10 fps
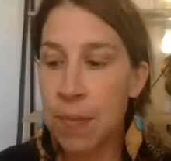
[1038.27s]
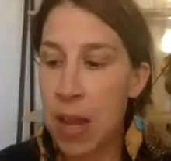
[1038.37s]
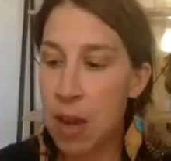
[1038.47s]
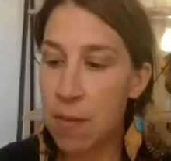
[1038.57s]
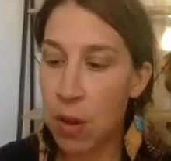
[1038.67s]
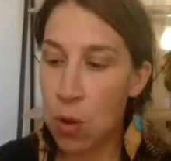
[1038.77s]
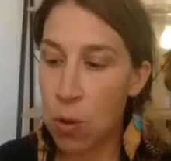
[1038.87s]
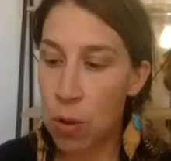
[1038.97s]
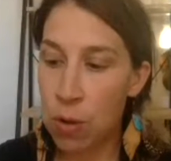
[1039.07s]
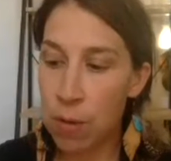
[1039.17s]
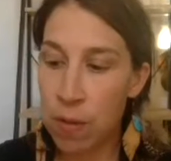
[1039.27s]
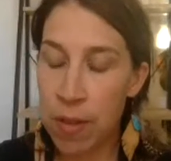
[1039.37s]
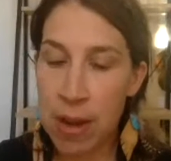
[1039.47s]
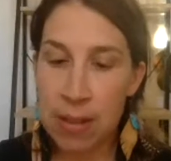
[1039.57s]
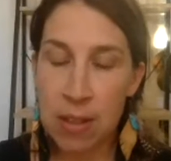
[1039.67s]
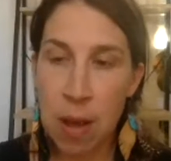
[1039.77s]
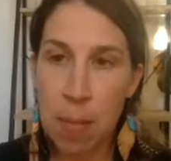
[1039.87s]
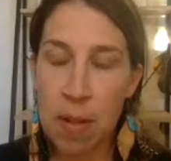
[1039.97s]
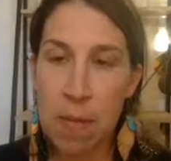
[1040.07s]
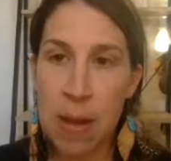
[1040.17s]
kind of a goal for the next
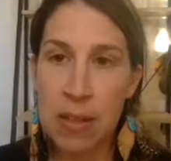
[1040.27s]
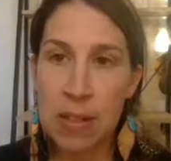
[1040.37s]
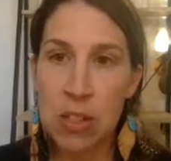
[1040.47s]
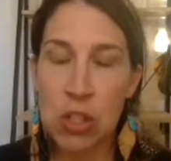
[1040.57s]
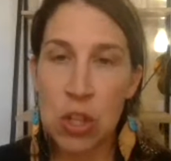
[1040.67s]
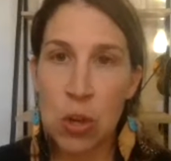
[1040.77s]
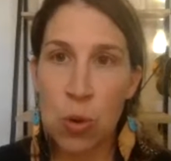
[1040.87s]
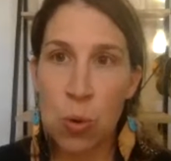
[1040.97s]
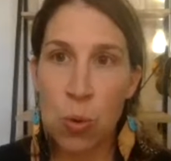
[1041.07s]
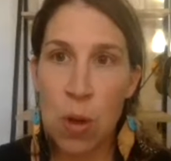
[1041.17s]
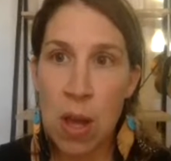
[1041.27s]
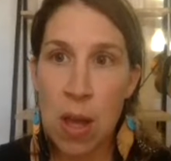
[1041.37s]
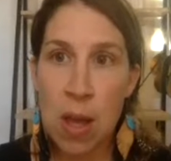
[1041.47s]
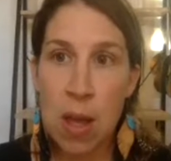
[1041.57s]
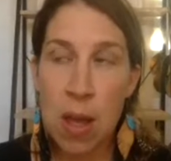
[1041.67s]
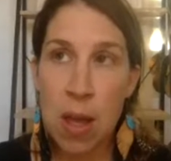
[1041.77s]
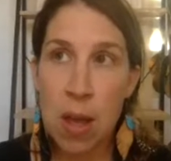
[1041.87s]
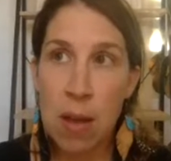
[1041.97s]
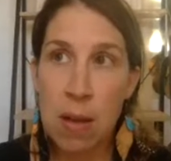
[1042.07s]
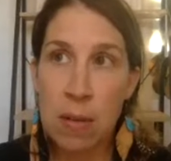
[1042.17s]
couple of months, to
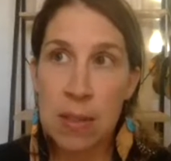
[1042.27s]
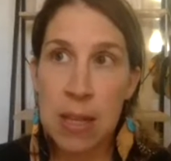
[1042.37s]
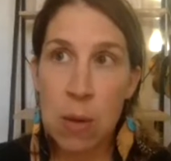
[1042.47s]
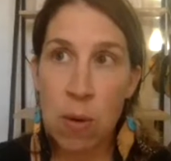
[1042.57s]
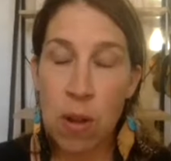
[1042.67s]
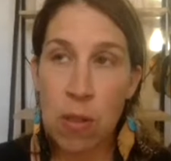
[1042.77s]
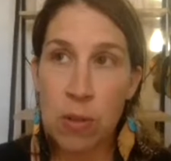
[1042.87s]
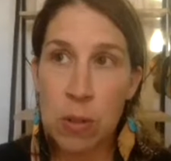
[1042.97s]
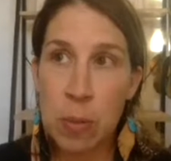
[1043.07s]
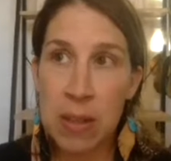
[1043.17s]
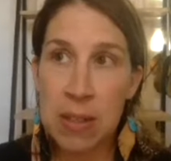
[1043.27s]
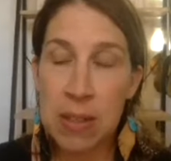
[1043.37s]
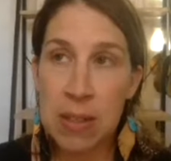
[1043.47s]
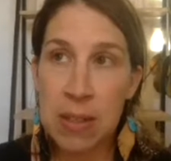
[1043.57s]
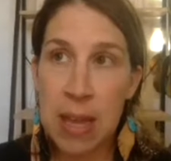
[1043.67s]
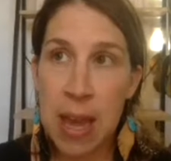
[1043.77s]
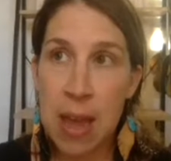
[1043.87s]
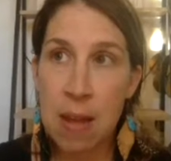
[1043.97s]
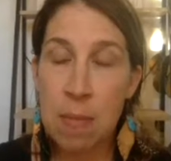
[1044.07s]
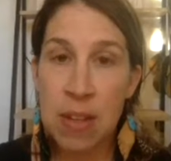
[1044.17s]
see where those places
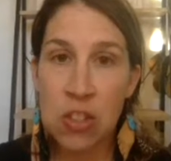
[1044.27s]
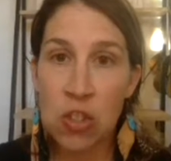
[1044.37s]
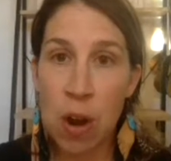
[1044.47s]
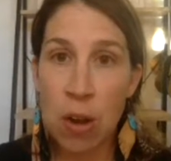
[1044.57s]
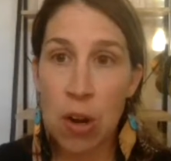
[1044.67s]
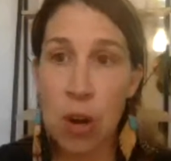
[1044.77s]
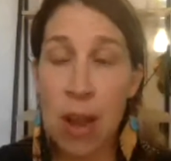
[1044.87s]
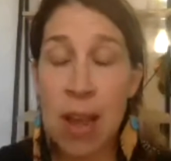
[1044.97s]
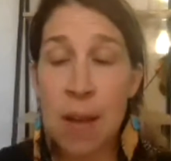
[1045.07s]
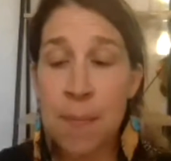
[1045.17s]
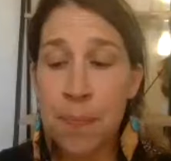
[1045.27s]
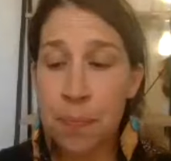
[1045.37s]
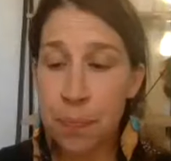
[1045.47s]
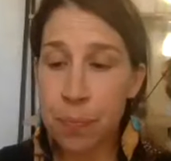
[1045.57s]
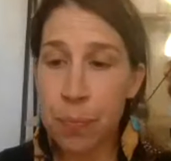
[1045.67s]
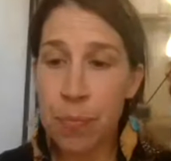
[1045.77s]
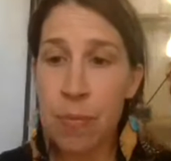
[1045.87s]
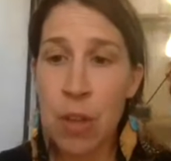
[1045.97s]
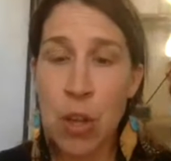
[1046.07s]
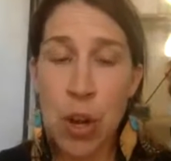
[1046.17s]
can be stronger. And,
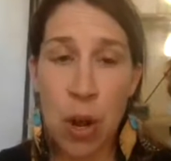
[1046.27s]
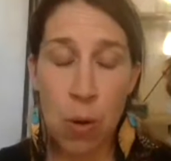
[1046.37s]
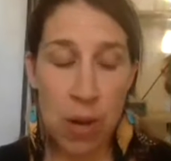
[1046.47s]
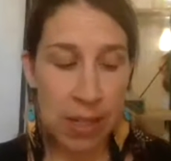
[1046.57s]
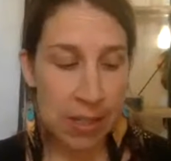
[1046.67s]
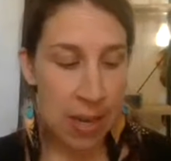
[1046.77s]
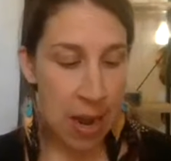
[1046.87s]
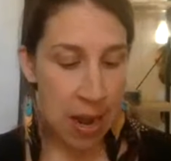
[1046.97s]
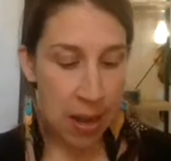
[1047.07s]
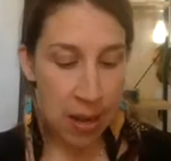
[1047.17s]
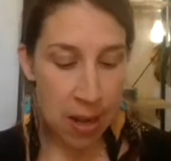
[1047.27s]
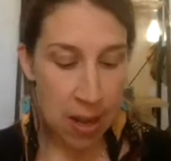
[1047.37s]
it's not